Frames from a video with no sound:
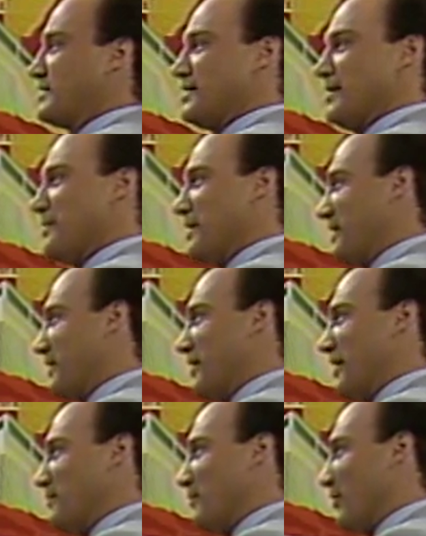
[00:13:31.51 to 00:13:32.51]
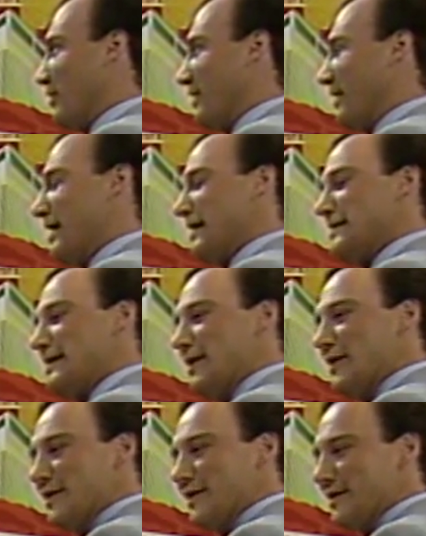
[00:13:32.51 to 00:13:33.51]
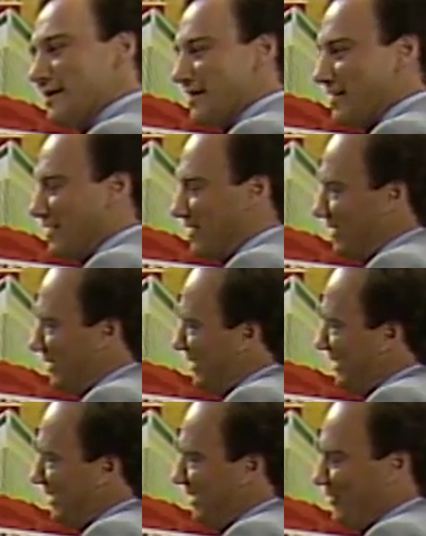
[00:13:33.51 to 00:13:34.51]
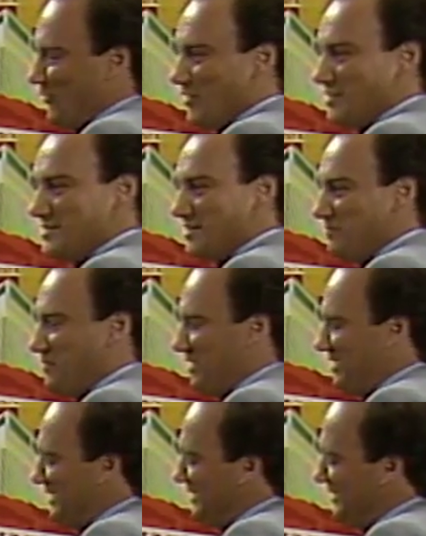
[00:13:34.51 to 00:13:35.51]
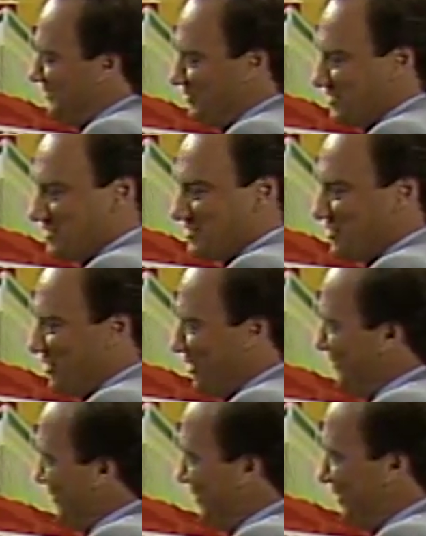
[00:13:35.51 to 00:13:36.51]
at making up, boy. I'll tell you. He was the he was a charmer.